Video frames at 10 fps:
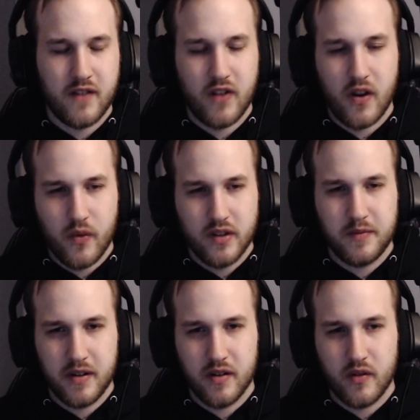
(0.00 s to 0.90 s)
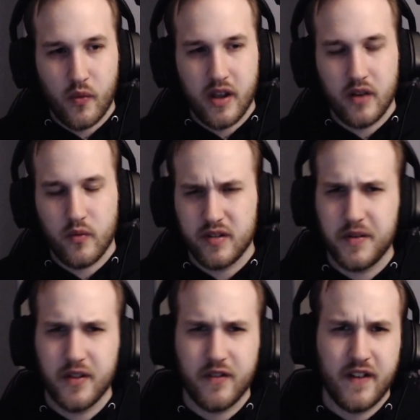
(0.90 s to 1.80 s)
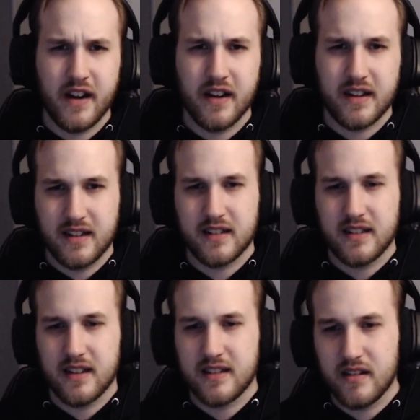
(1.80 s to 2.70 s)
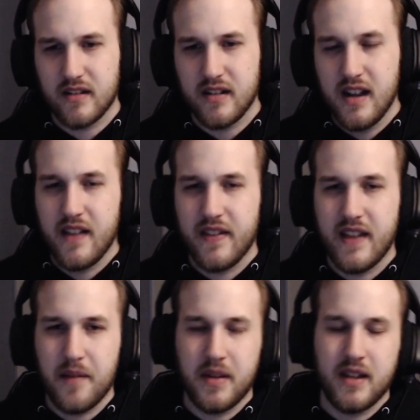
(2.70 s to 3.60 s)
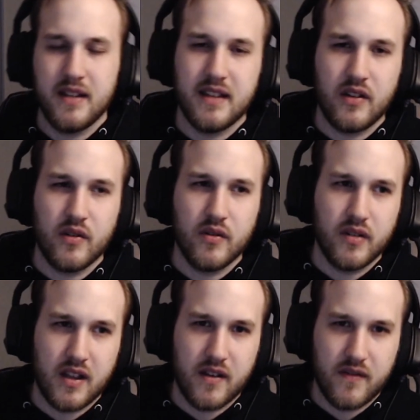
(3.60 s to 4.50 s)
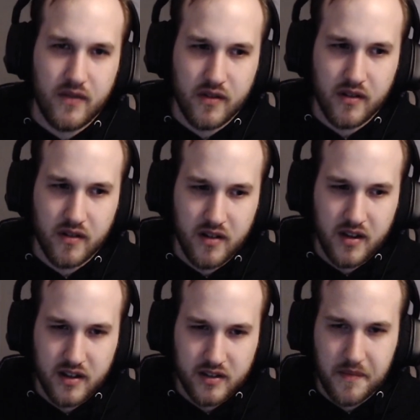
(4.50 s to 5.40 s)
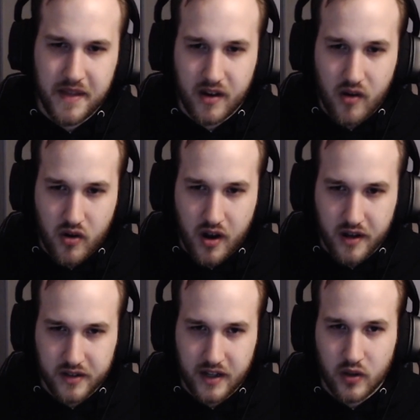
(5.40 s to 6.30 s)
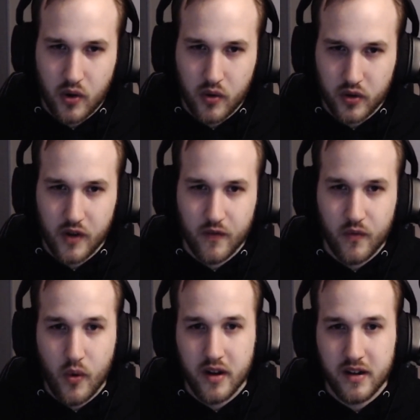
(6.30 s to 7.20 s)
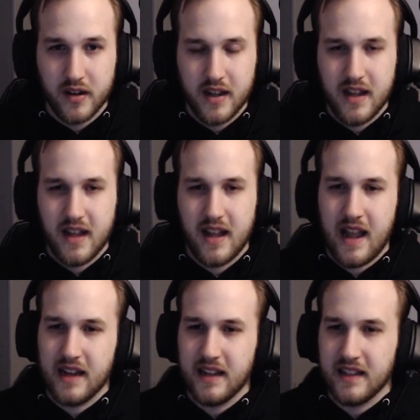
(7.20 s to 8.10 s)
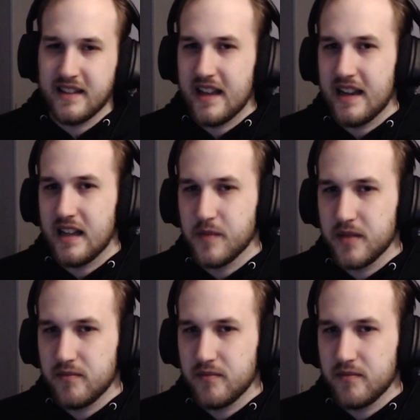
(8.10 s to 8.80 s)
a 1 Spirit Wind, 1 Spirit Fire, etc., etc., etc., that means that you're looking for something that costs a total of 1 and is that element.